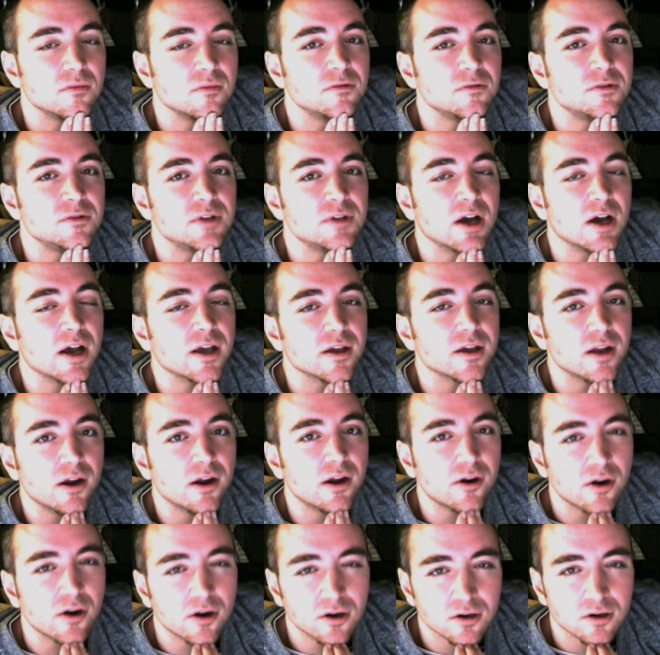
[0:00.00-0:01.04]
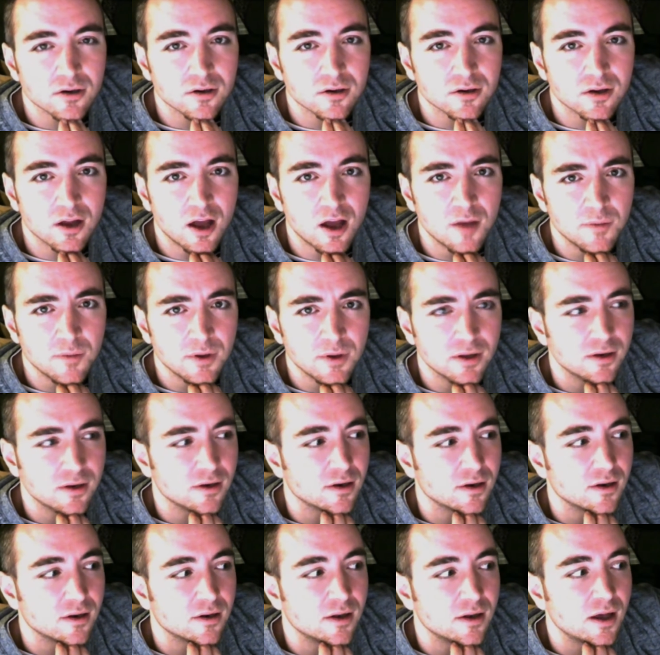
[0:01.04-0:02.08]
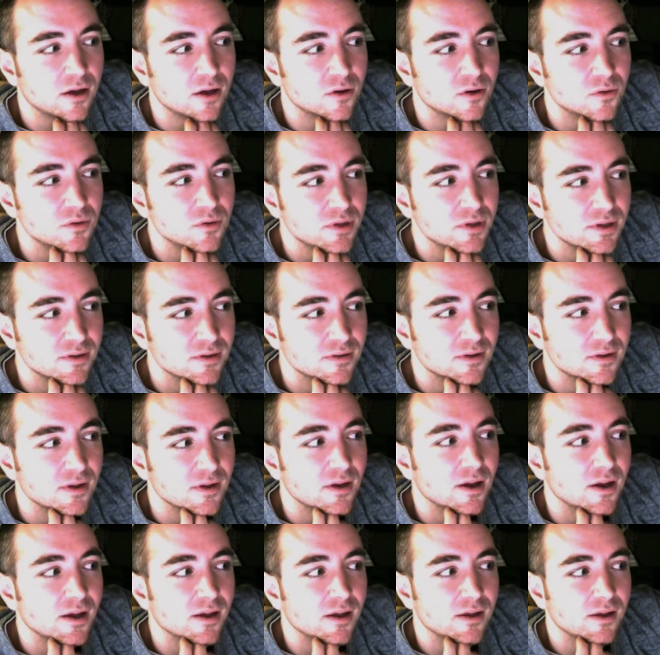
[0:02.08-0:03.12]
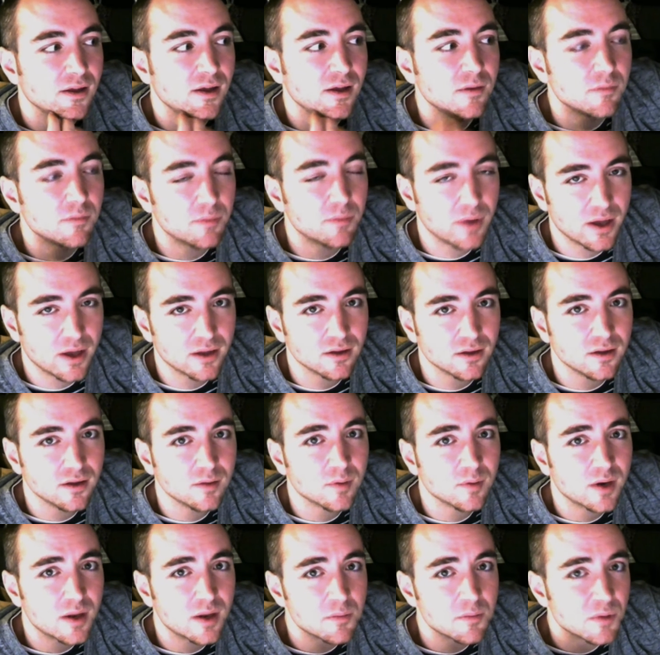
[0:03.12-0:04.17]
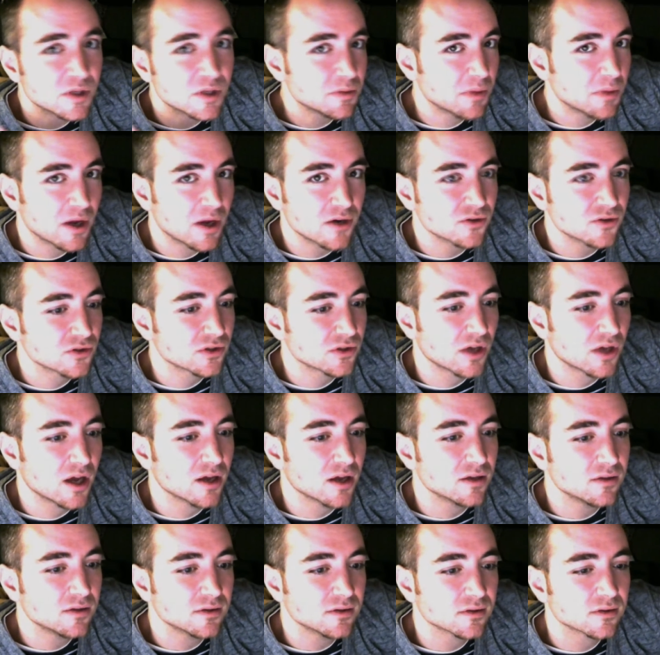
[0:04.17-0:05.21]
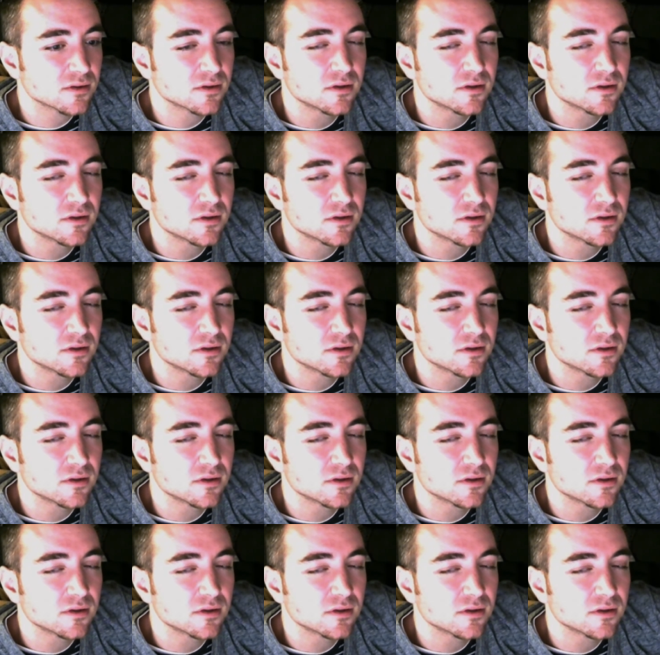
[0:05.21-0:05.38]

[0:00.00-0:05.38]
diet error? I mean, not only did I eat badly, but I missed my exercise.